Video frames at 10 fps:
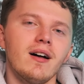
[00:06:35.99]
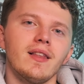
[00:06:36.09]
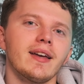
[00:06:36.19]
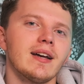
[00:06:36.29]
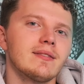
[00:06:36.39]

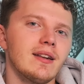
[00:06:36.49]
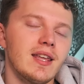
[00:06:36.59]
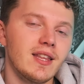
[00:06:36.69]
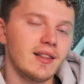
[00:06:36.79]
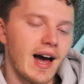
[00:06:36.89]
Like I said
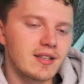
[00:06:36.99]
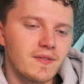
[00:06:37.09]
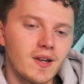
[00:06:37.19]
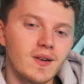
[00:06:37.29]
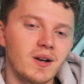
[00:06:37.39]
in the last
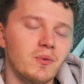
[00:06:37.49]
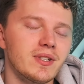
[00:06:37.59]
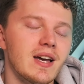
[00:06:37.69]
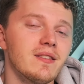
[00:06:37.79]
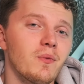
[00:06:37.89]
video, and I will
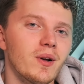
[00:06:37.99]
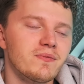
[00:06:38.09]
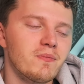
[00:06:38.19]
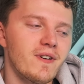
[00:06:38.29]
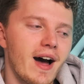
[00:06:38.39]
say in the
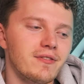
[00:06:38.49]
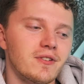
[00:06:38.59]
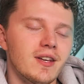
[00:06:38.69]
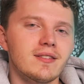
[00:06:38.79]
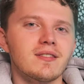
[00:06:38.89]
ones
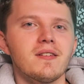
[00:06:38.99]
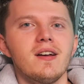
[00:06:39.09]
after this,